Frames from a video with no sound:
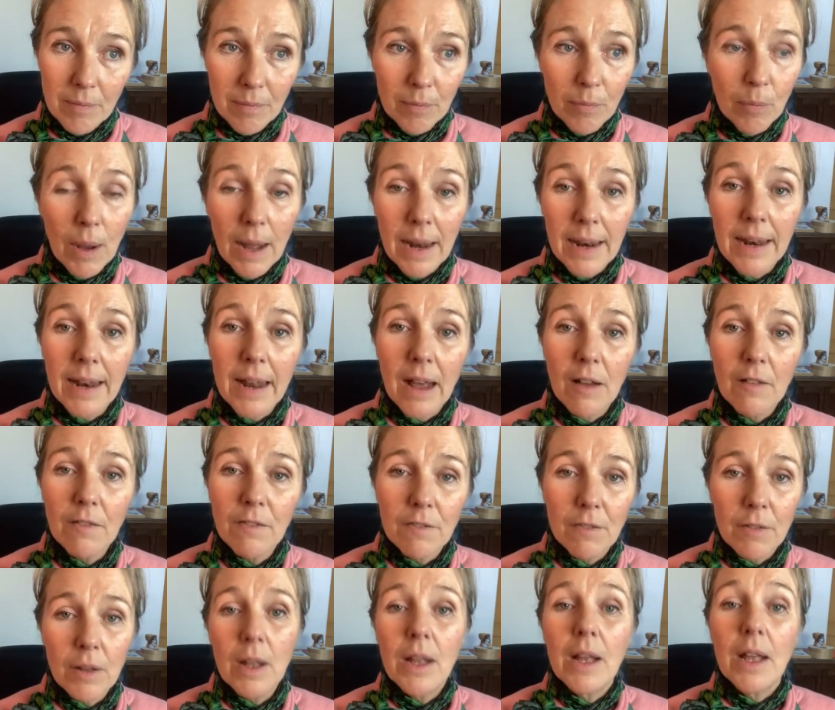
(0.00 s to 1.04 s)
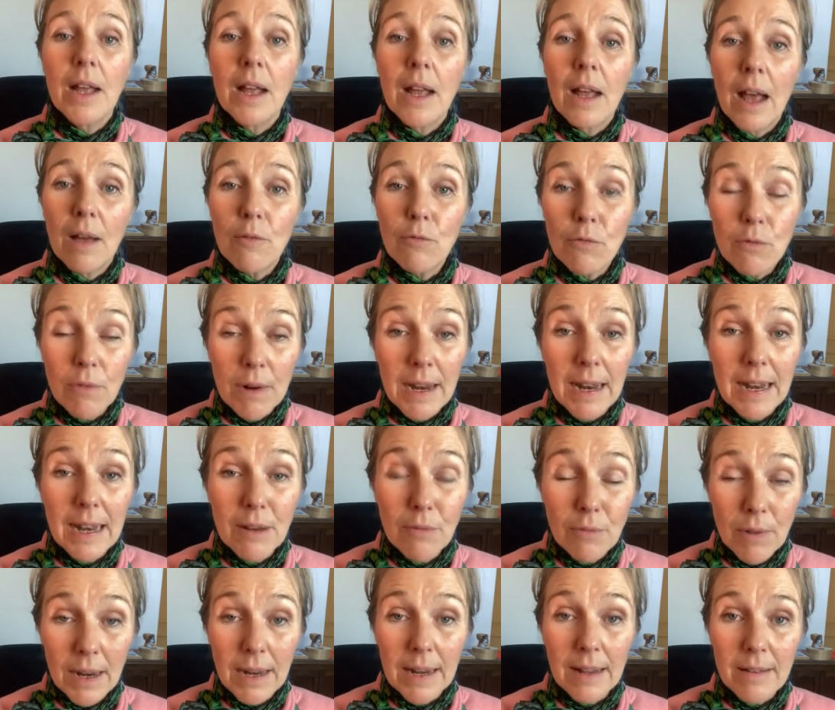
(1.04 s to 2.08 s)
well enough really,
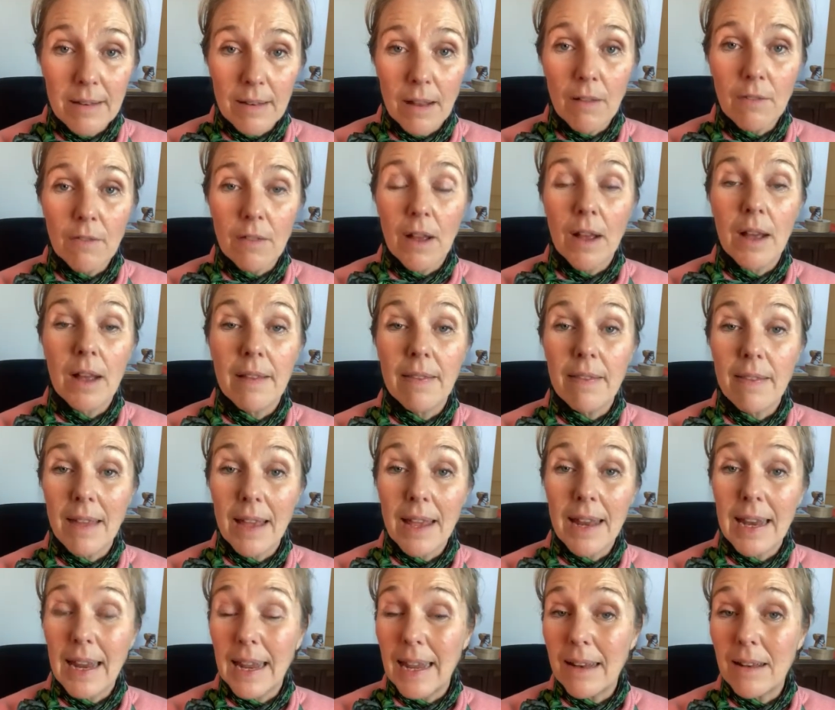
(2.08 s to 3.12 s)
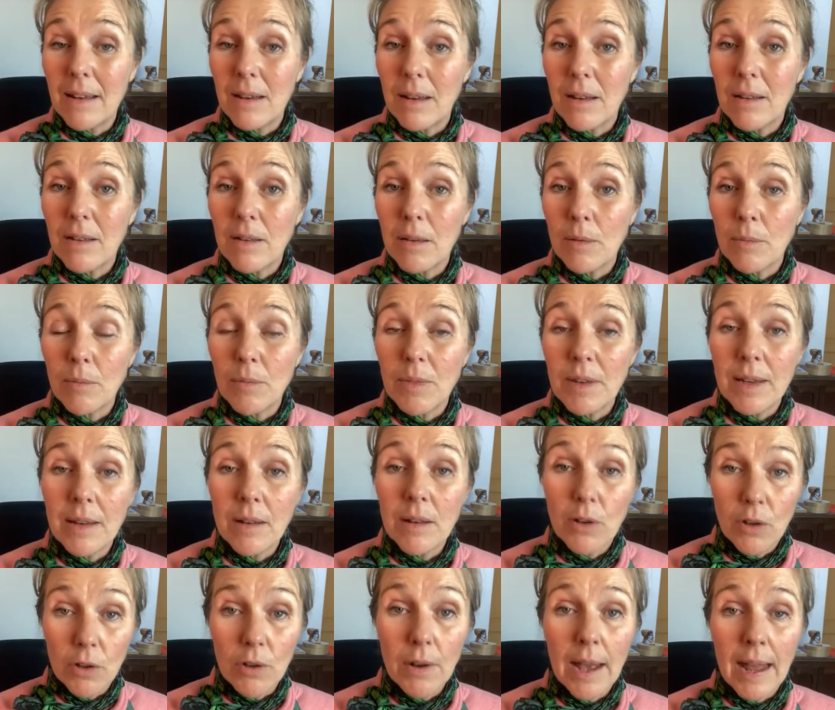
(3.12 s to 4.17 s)
really suffer, and they need some
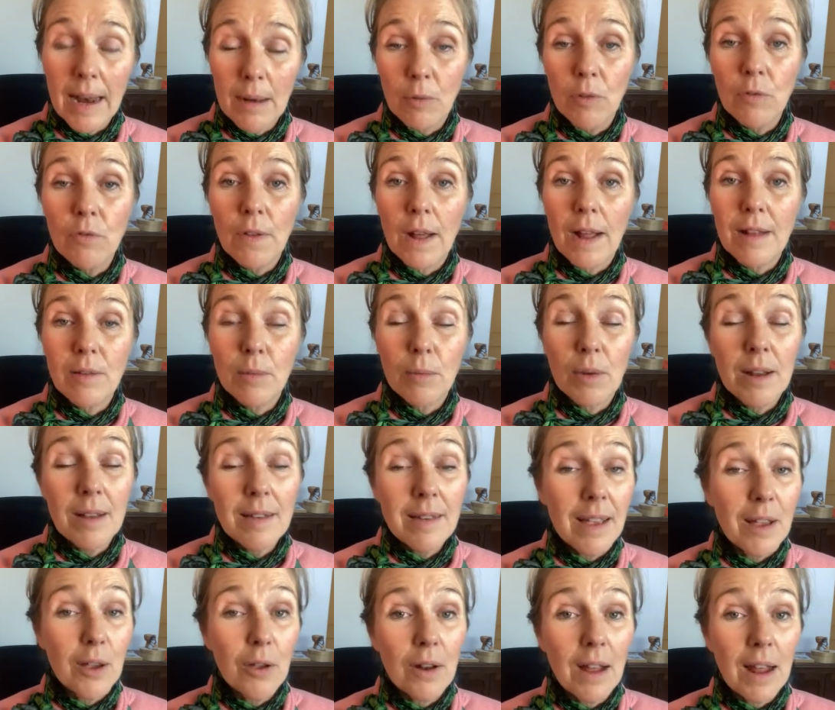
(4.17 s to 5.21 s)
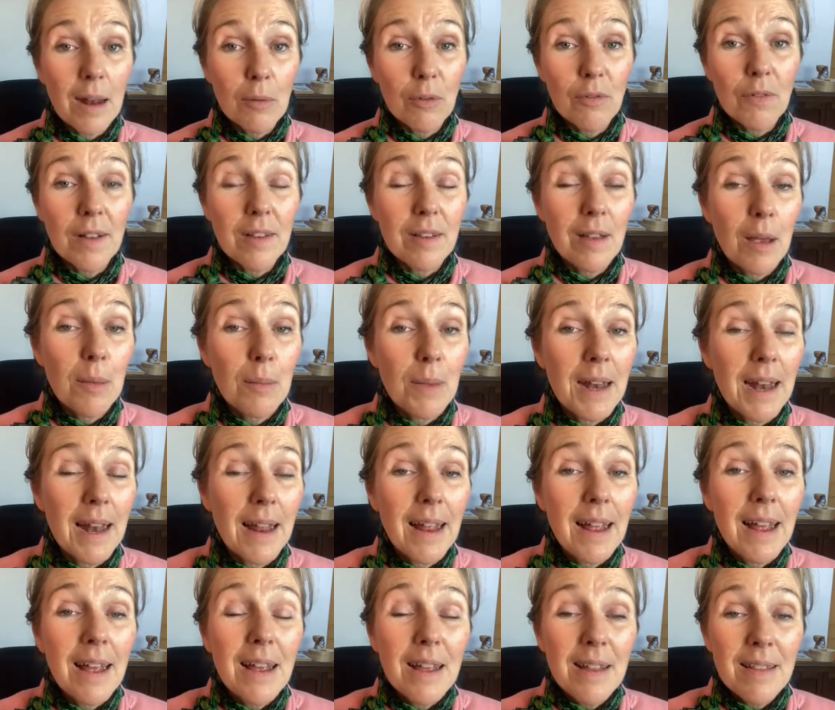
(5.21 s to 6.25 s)
good animal fats. And when I say good animal fats, I mean
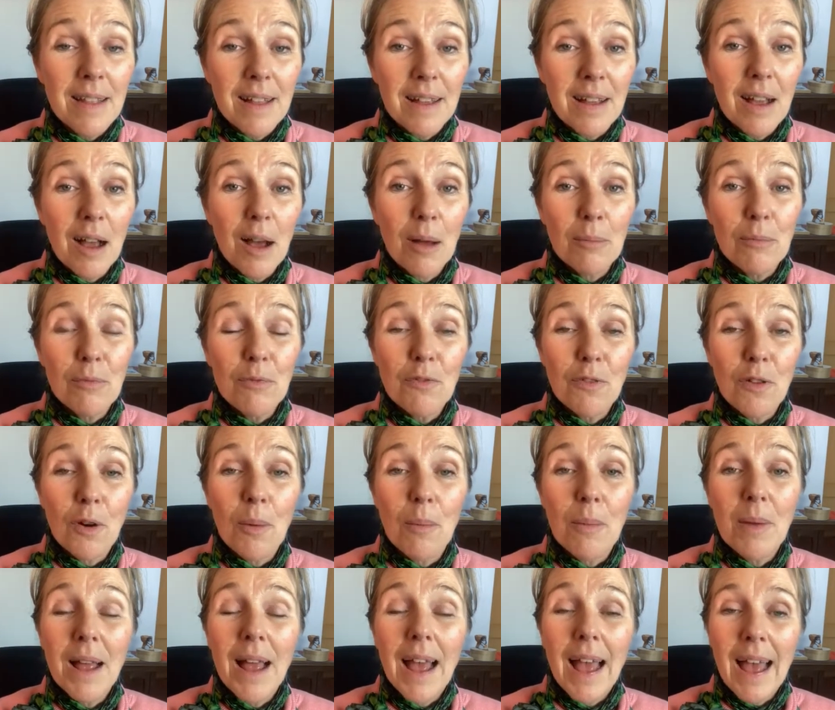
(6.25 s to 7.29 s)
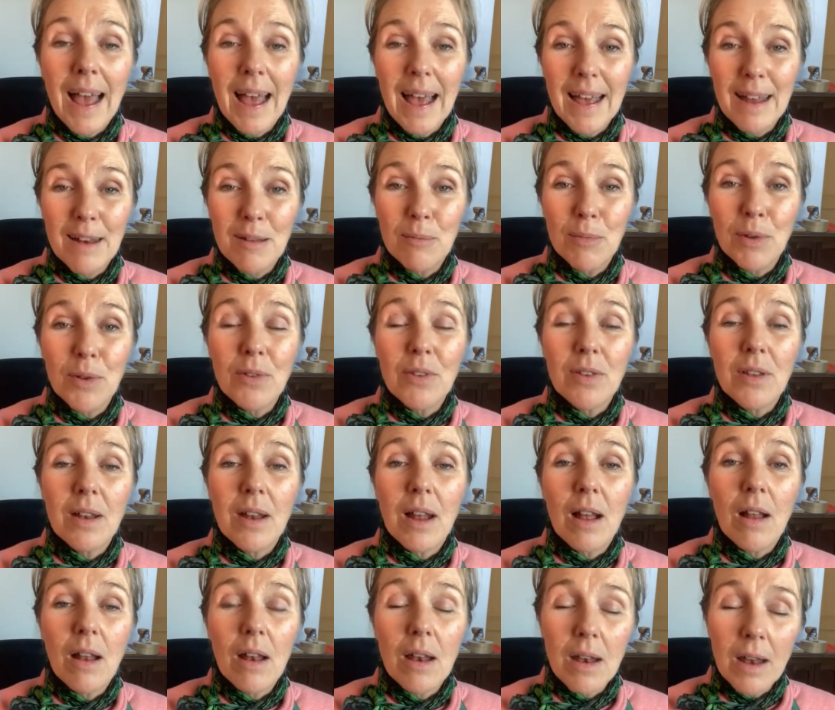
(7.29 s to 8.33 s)
that come from animals that
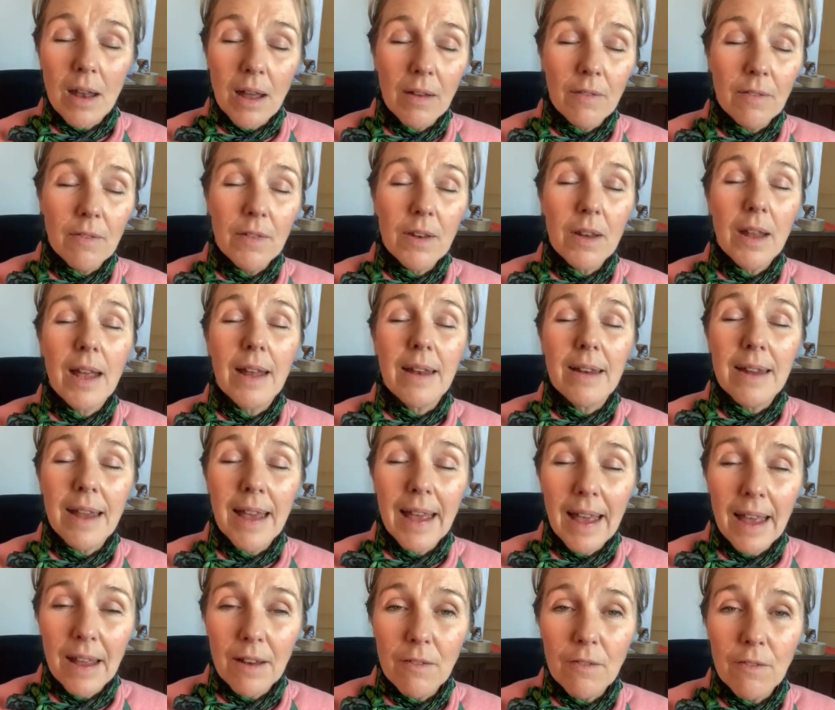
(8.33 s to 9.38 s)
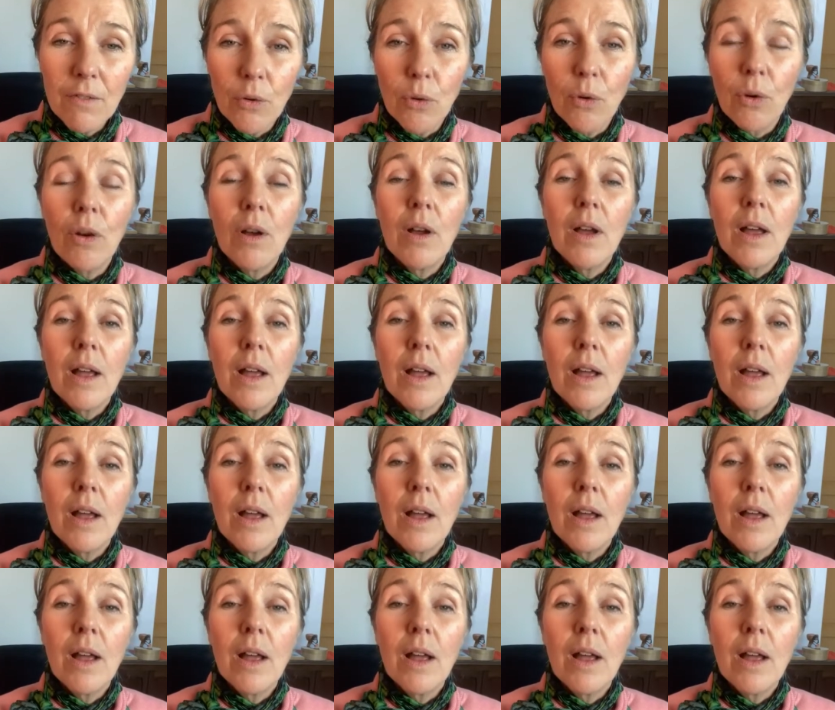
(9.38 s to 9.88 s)
are loved and cared for,